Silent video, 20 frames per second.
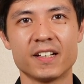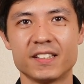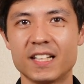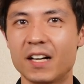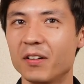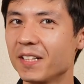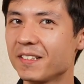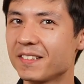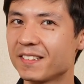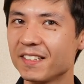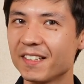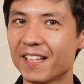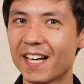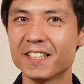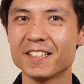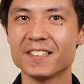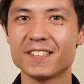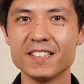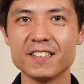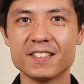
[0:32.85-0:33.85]
Now let's see
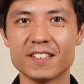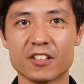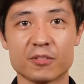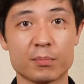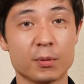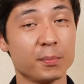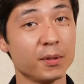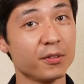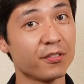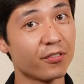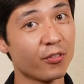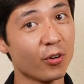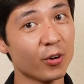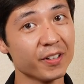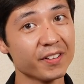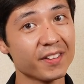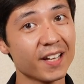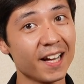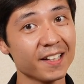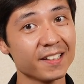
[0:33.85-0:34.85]
that in details, but
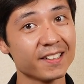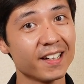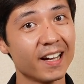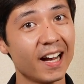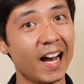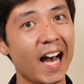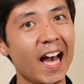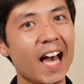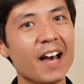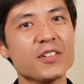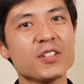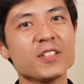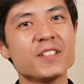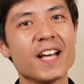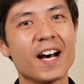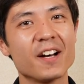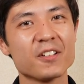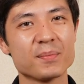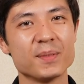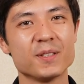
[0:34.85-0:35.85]
before that, I have an
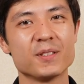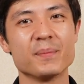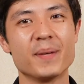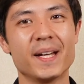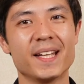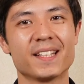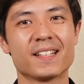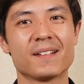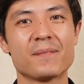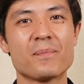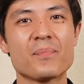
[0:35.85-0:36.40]
announcement to make.